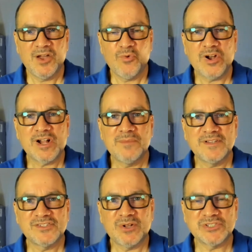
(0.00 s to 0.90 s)
Welcome to
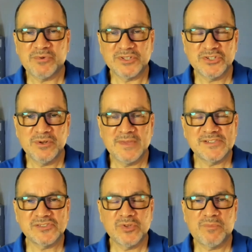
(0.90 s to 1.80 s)
Soul Zero 2. This
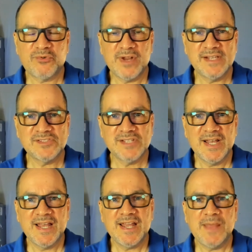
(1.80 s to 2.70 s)
is Lou Perez,
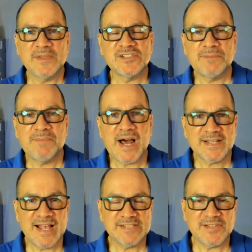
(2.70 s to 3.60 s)
and this is a
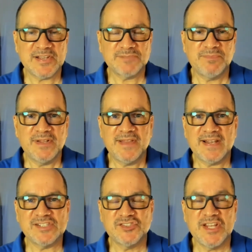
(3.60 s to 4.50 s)
podcast that
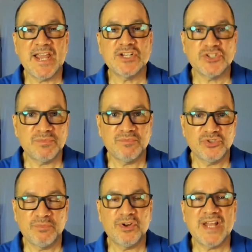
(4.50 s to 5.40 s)
is seeking
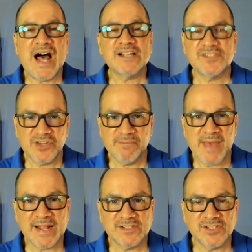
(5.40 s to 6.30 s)
to put oxygen
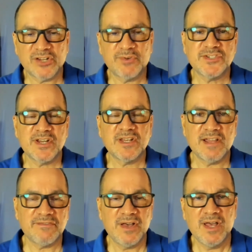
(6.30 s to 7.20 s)
back into the Christian
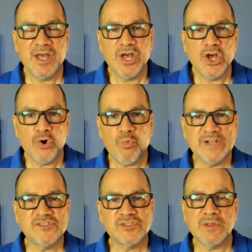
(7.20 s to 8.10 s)
life,
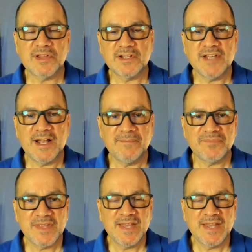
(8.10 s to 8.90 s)
one soul at a time.